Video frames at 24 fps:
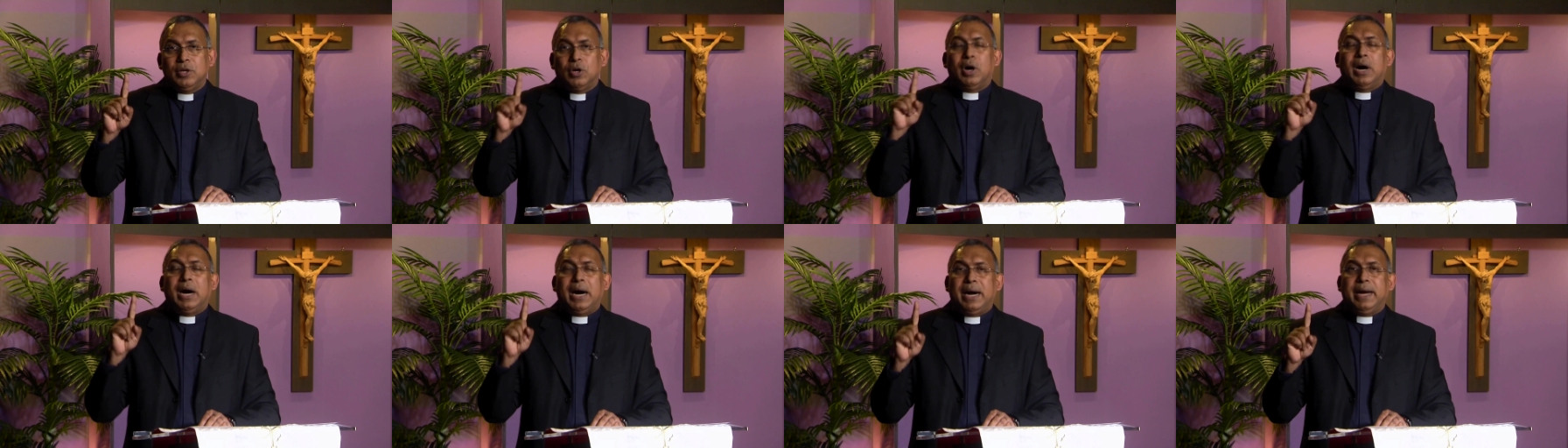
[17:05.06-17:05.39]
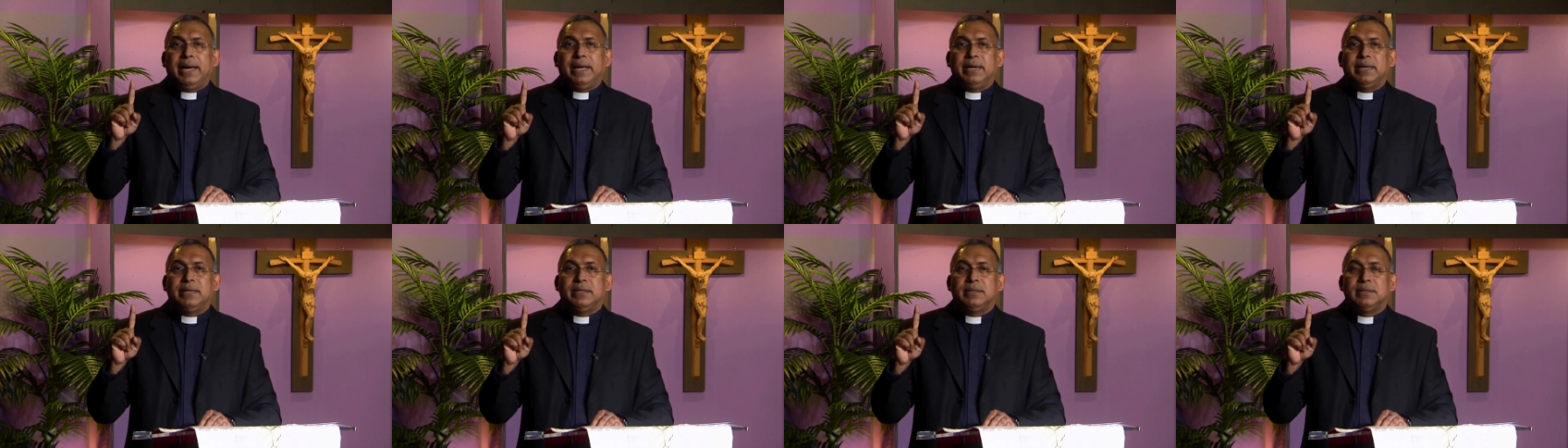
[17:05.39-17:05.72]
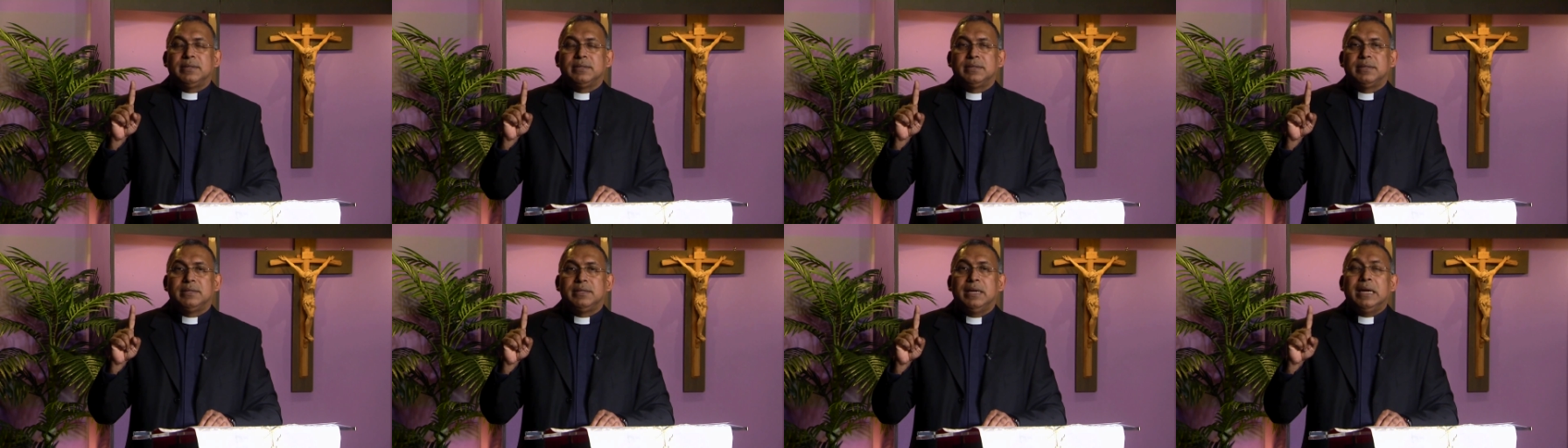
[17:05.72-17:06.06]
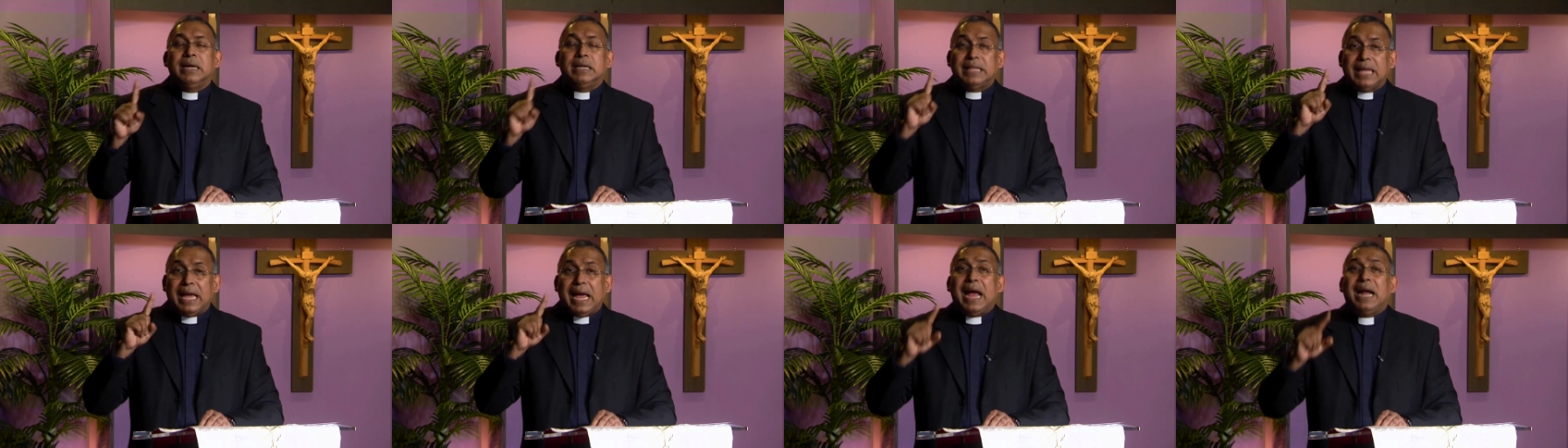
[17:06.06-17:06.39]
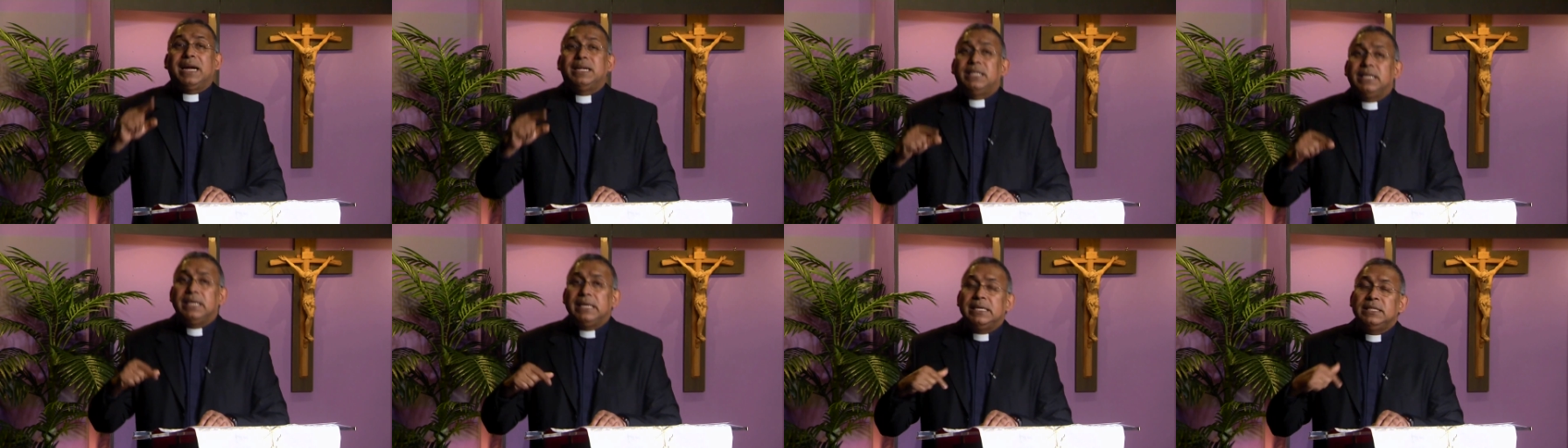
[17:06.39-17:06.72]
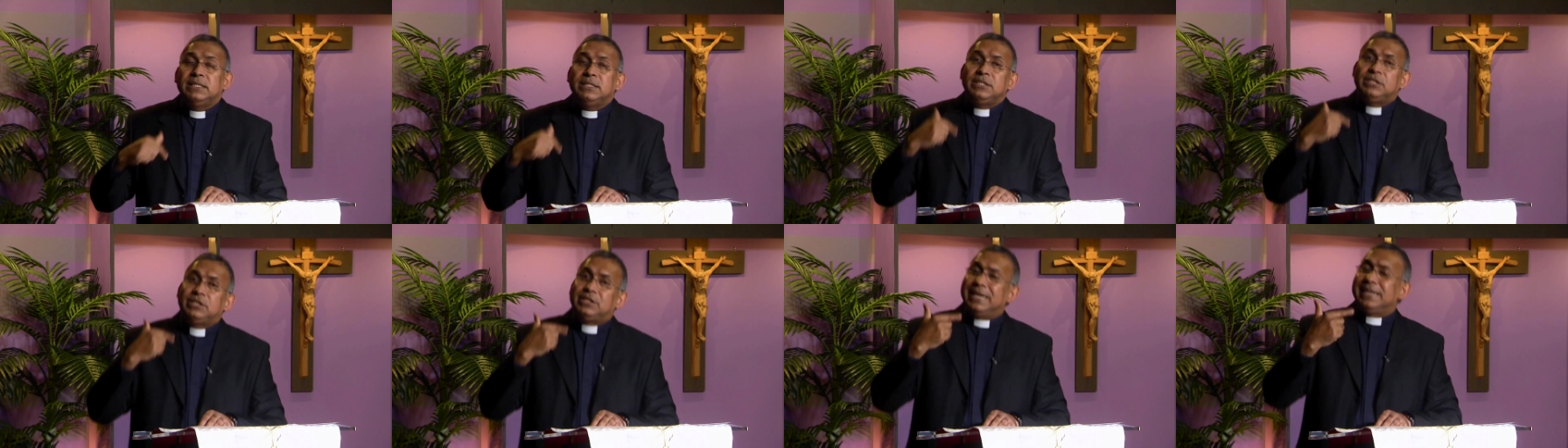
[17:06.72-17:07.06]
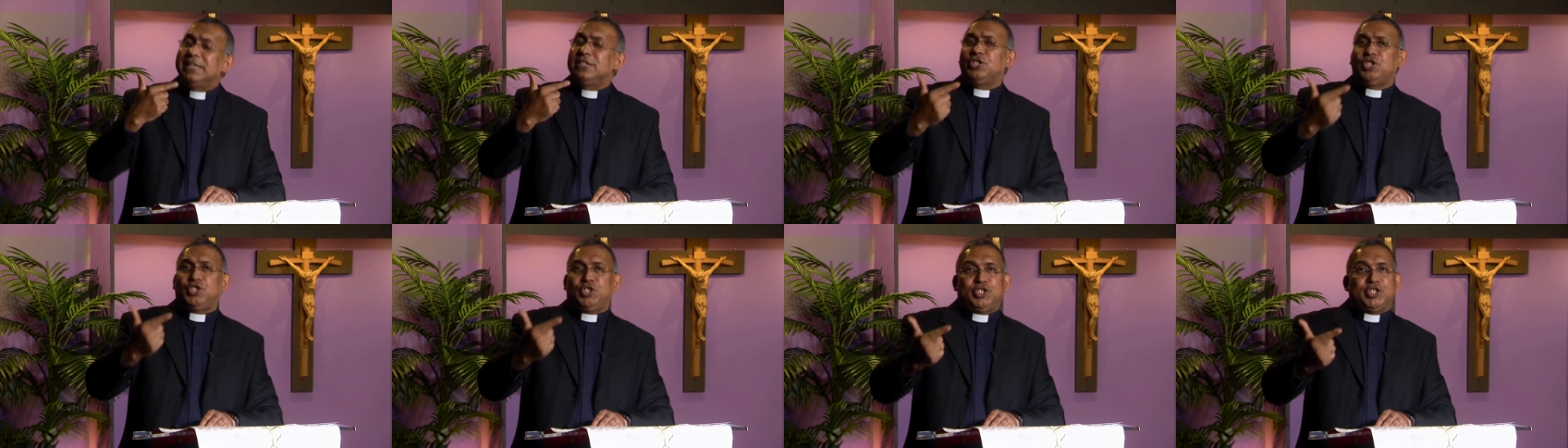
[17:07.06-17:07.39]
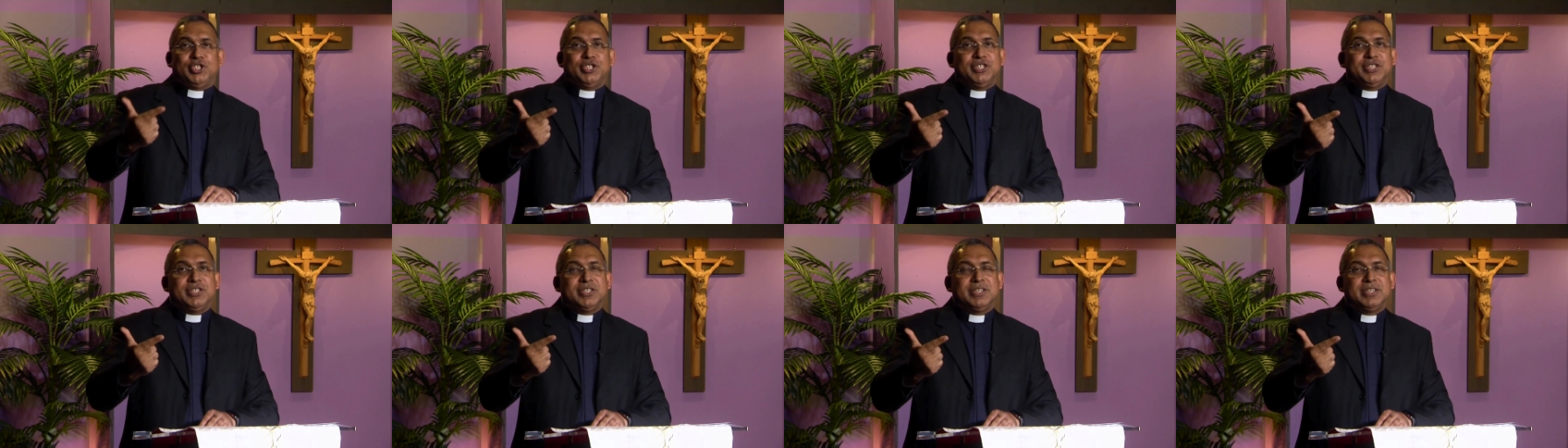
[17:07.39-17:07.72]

hired. They had the intention,